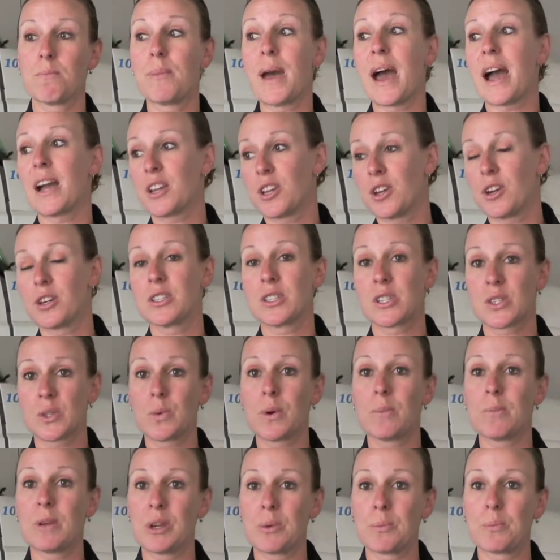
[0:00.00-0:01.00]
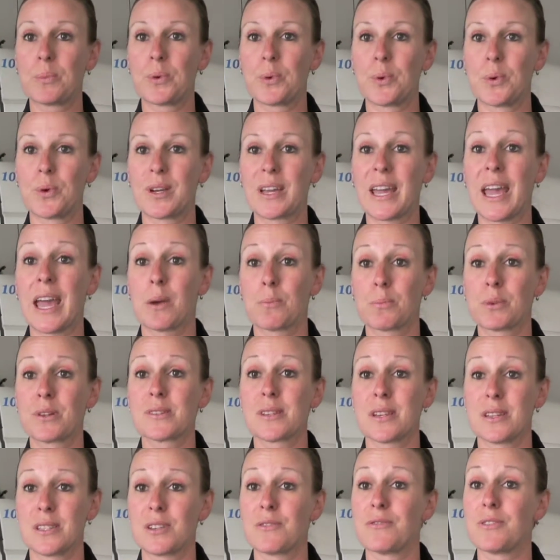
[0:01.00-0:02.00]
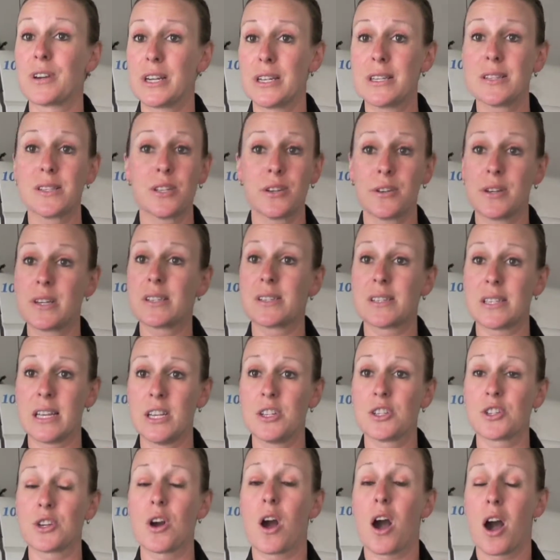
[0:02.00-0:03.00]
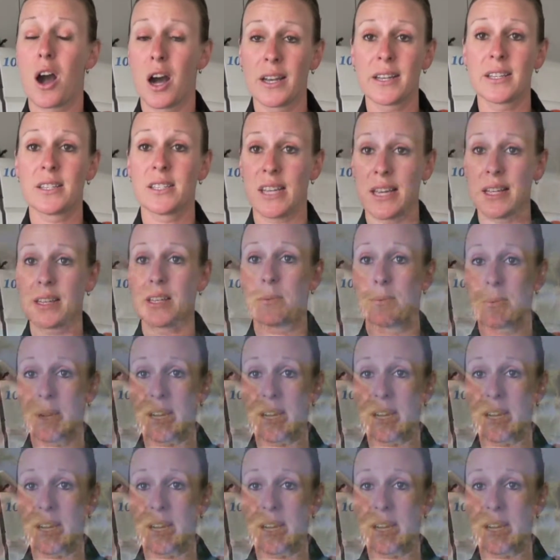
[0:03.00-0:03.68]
backyard swimming pool can present a very serious danger on a daily